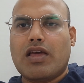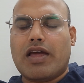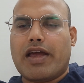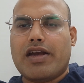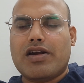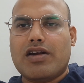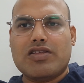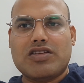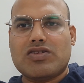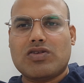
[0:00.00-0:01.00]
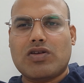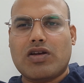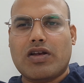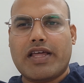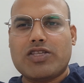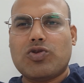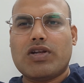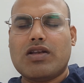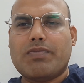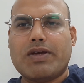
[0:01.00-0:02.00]
And this is
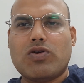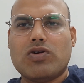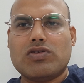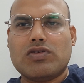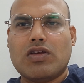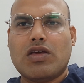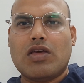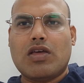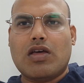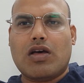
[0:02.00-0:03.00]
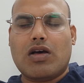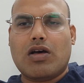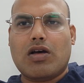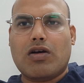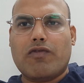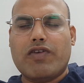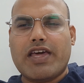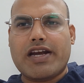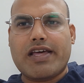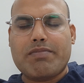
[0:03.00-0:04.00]
natural because we
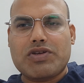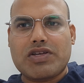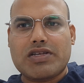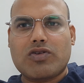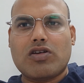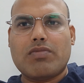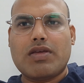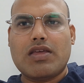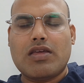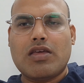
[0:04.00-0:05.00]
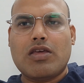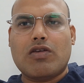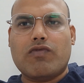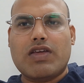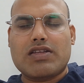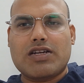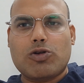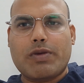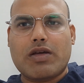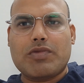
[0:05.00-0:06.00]
are an ambitious economy. We are set
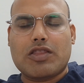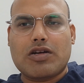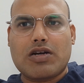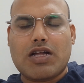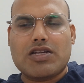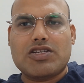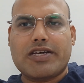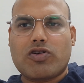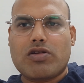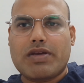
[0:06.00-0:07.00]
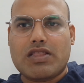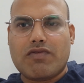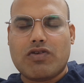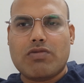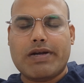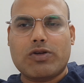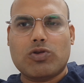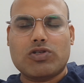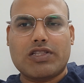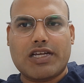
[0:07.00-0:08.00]
to become the third largest economy in the world by
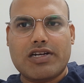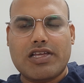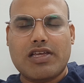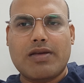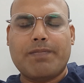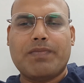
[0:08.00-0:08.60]
2030.